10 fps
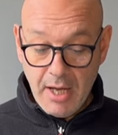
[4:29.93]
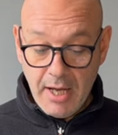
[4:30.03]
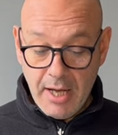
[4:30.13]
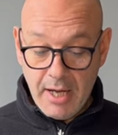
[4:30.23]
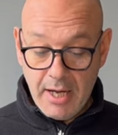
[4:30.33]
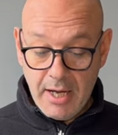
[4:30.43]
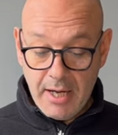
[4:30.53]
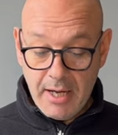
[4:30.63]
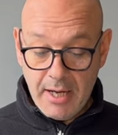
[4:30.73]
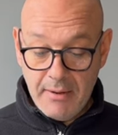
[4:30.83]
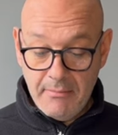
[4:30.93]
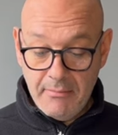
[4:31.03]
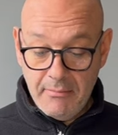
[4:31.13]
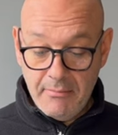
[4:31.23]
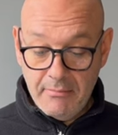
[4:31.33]
Um,
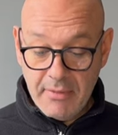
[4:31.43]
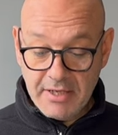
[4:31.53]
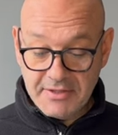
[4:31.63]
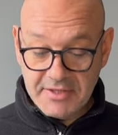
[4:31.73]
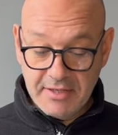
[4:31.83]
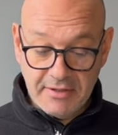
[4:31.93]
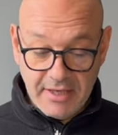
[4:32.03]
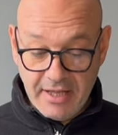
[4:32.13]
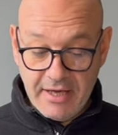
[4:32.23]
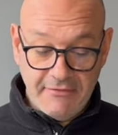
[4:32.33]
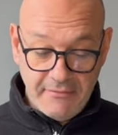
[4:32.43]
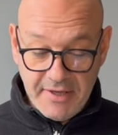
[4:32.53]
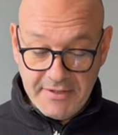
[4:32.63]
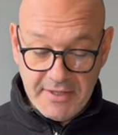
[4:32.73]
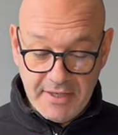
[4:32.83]
as I said, get that
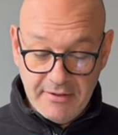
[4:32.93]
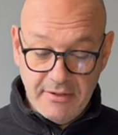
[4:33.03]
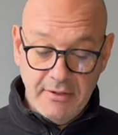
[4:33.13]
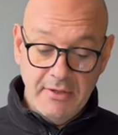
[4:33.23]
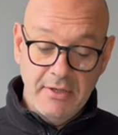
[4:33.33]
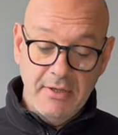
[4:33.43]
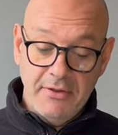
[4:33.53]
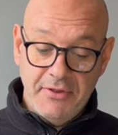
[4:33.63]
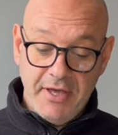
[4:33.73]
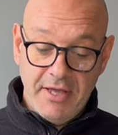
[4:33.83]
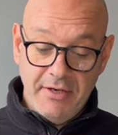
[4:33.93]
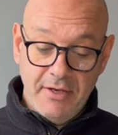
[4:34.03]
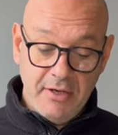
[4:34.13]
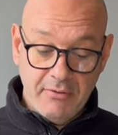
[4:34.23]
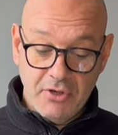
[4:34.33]
fermenting. Then
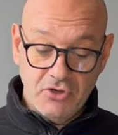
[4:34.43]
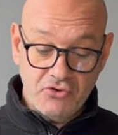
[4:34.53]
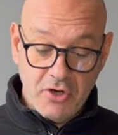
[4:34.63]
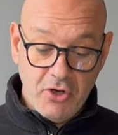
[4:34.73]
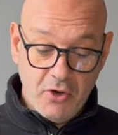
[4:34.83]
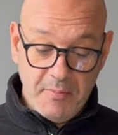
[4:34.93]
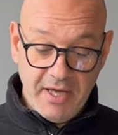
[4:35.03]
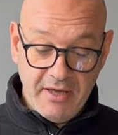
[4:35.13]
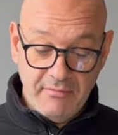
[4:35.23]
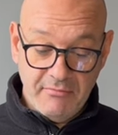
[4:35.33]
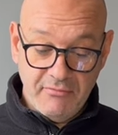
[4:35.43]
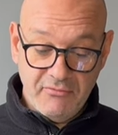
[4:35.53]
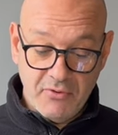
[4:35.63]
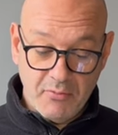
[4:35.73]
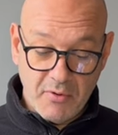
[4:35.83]
I'm gonna dry hop it
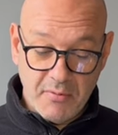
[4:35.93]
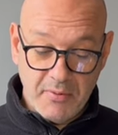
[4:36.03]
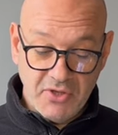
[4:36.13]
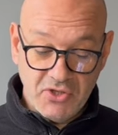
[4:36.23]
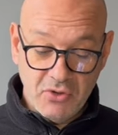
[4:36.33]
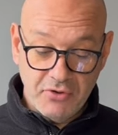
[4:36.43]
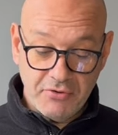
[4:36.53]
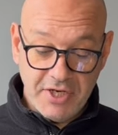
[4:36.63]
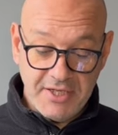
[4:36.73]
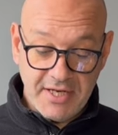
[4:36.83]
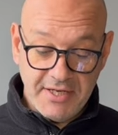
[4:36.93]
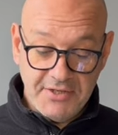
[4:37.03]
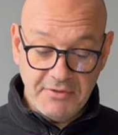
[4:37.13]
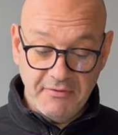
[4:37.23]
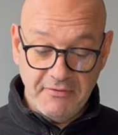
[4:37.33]
for probably two or three
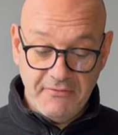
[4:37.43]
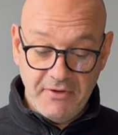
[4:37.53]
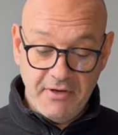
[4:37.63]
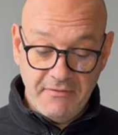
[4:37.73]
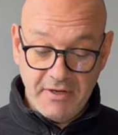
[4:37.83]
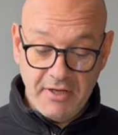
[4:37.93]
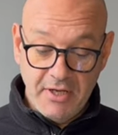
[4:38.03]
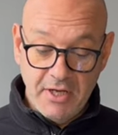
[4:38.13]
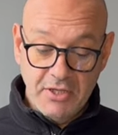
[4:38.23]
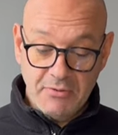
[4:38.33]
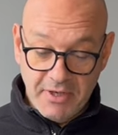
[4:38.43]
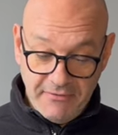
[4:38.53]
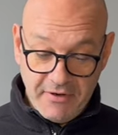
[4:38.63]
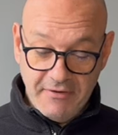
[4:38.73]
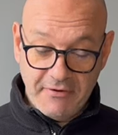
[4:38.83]
days with a further
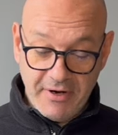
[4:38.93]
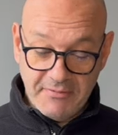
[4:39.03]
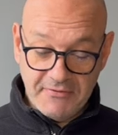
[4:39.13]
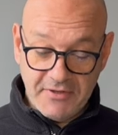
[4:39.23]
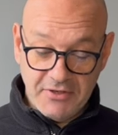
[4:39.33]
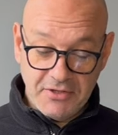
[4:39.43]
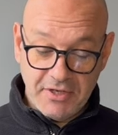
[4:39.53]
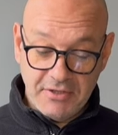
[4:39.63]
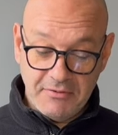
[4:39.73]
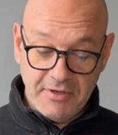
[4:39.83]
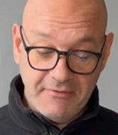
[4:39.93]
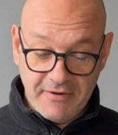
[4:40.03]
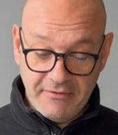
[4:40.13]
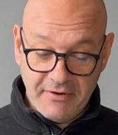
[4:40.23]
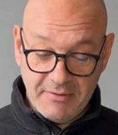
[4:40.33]
25 grams of Citra,
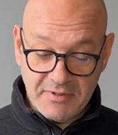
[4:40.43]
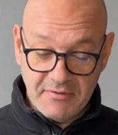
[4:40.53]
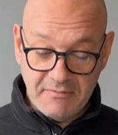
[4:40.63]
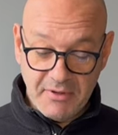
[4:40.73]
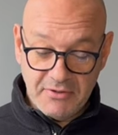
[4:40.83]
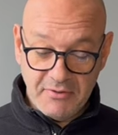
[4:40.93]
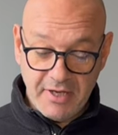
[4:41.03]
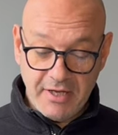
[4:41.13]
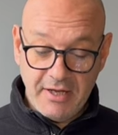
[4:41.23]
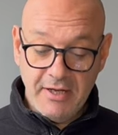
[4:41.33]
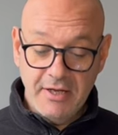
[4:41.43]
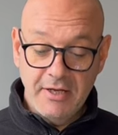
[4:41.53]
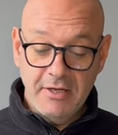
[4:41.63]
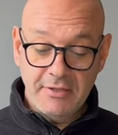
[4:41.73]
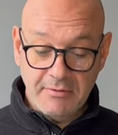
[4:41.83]
25 grams of Motueka,
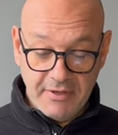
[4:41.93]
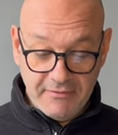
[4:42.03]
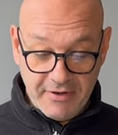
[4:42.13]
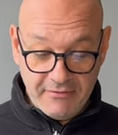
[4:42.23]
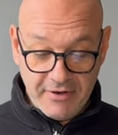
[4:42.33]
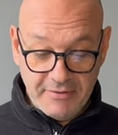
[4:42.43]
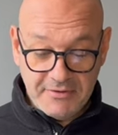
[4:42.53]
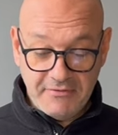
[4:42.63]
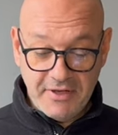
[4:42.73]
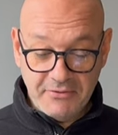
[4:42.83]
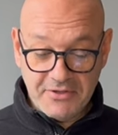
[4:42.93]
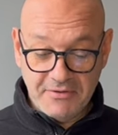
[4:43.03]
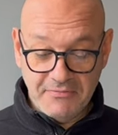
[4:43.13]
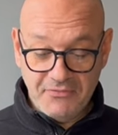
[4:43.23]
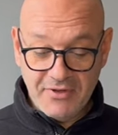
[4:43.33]
Eka, 25 grams of Nelson.